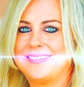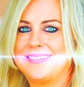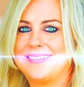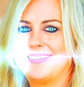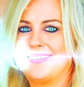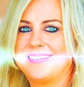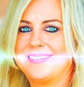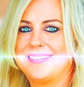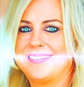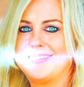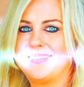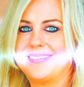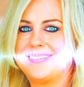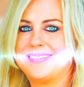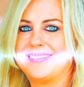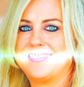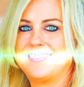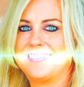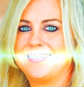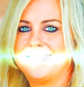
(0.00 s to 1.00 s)
At what
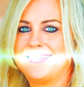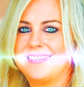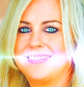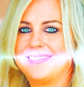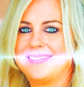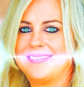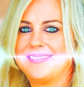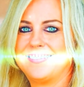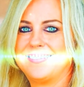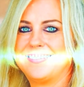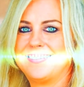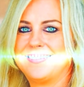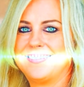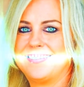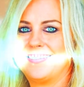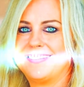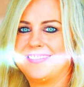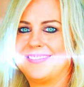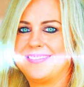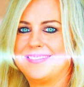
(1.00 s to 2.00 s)
age did you
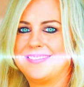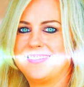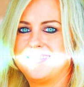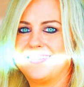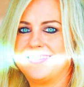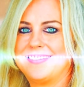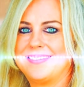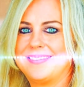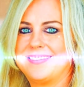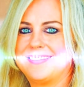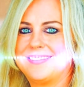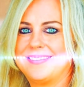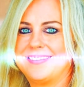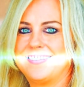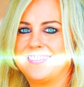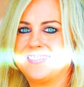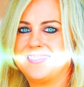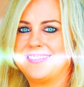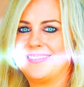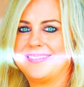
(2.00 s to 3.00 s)
decide that money
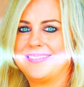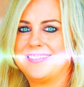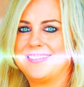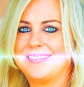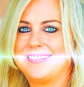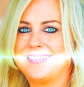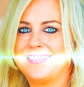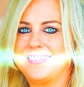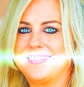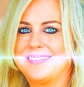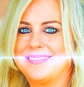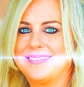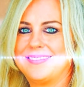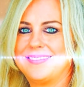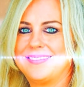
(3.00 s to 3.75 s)
was hard to come by?